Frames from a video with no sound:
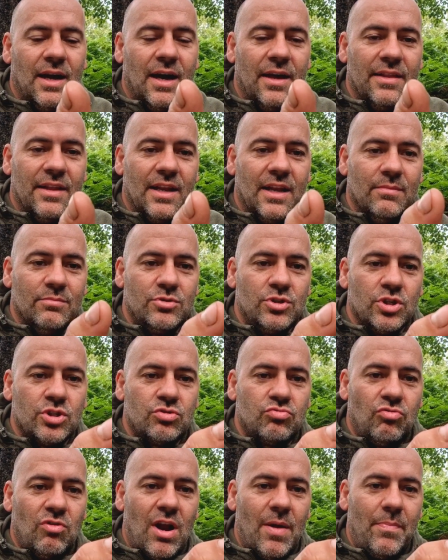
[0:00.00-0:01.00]
and then I'm
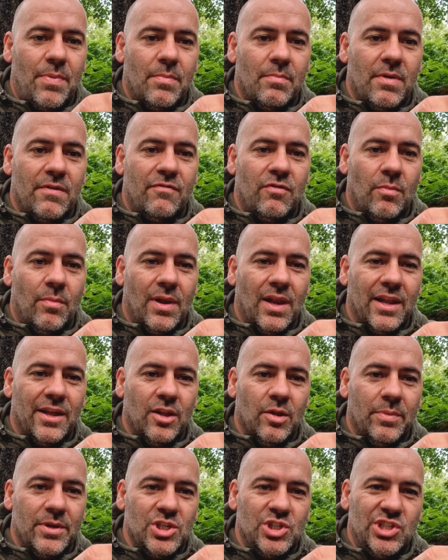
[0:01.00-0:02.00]
just wrapping my thumb a
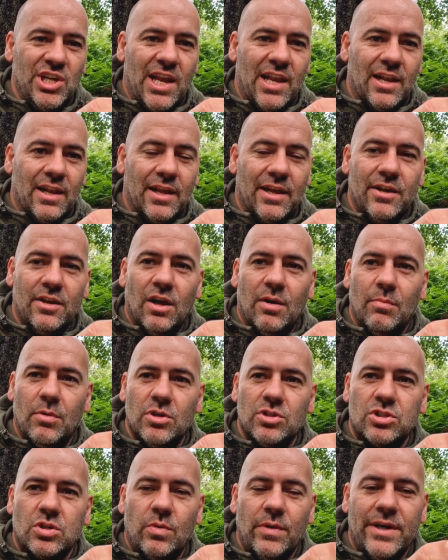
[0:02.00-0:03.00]
little bit gently. No, I'm
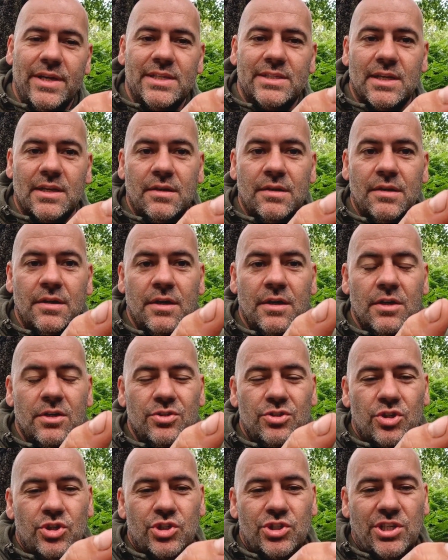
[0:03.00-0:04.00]
not squeezing,
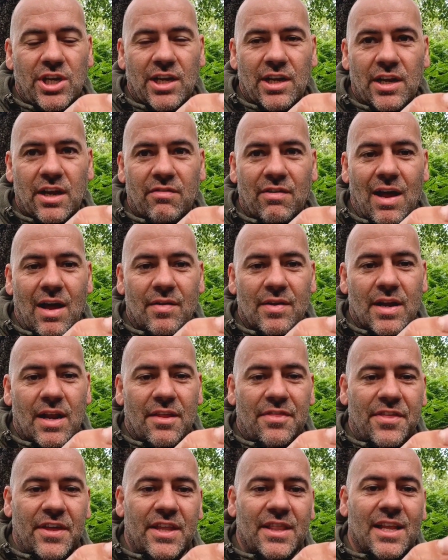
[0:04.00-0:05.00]
just gently around, and
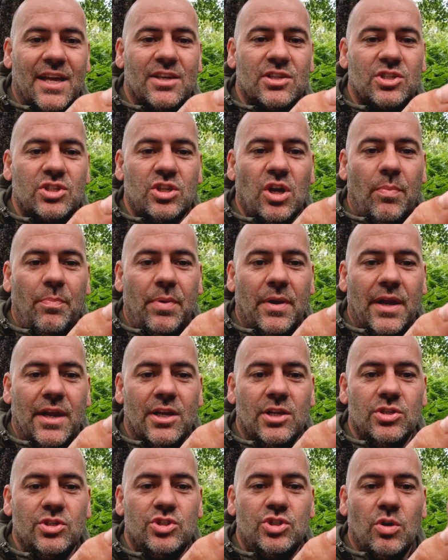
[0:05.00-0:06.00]
I think that's stopping
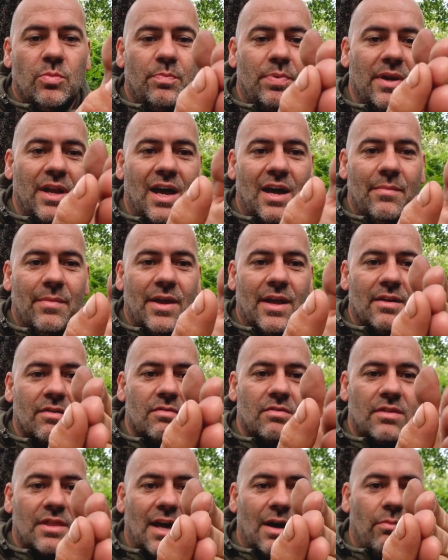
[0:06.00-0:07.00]
it jumping at me
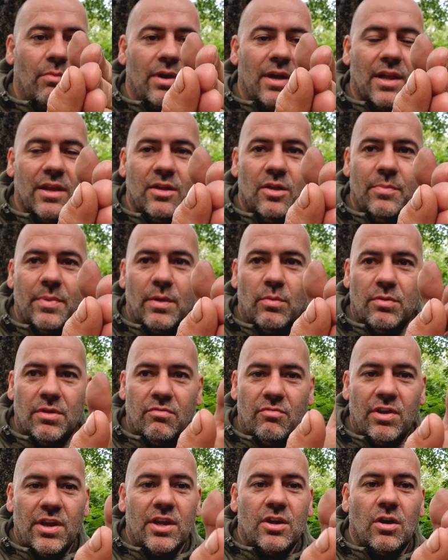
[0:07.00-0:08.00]
and that way a little bit with
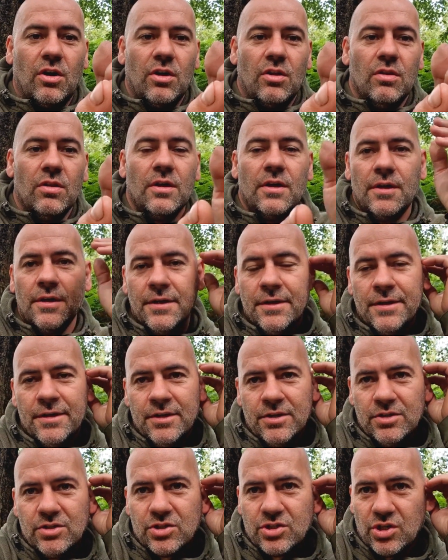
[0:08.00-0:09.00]
the recoil.
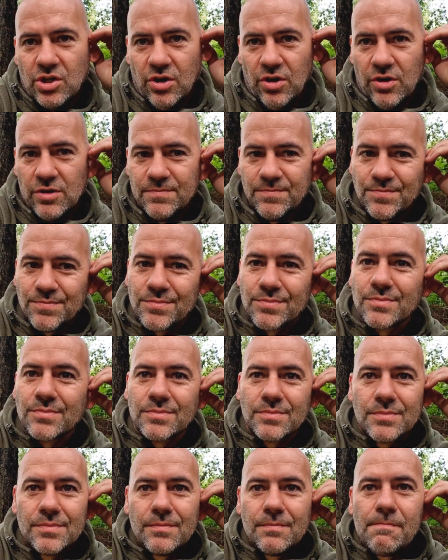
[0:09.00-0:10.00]
So
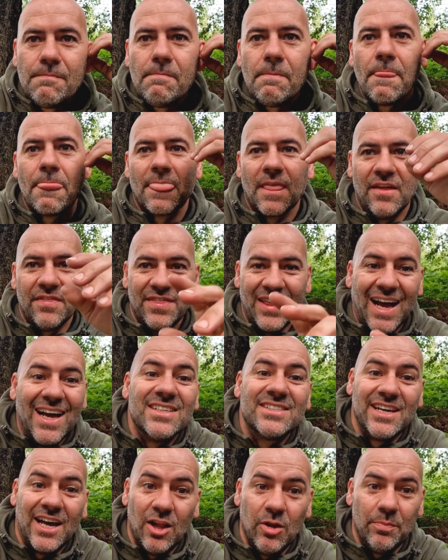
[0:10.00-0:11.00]

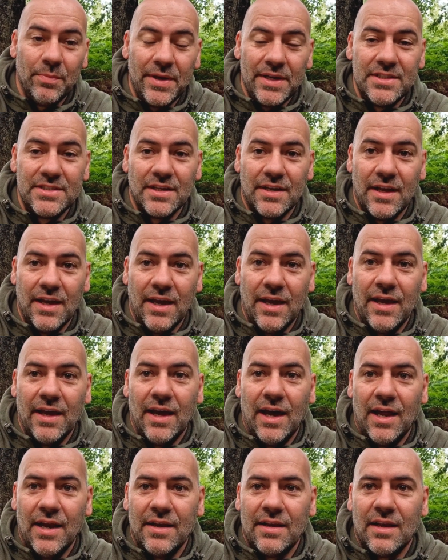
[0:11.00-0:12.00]
that's helped me today,
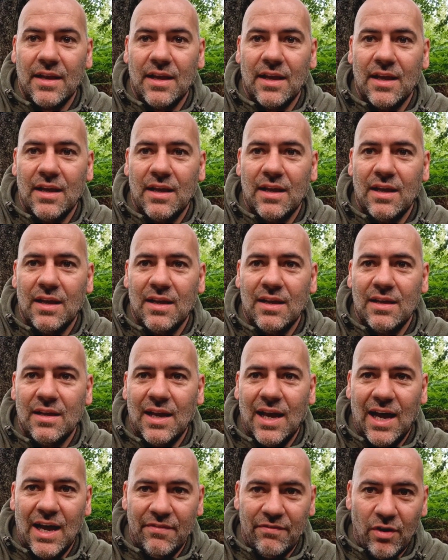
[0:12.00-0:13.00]
and
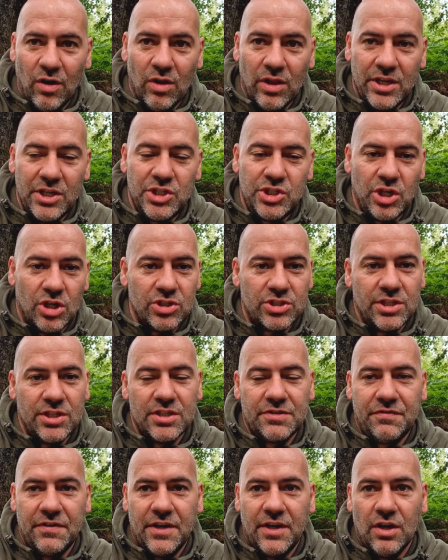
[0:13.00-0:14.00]
out of all these shots in
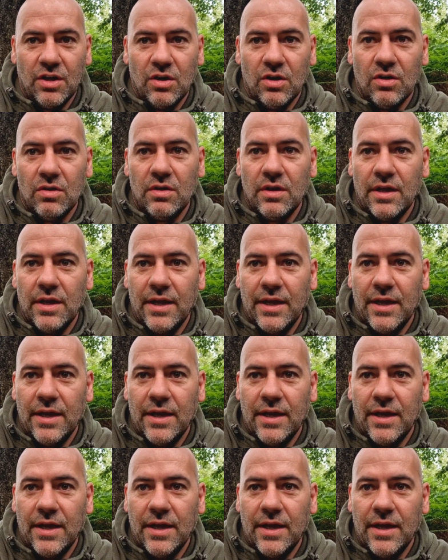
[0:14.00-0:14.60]
this video,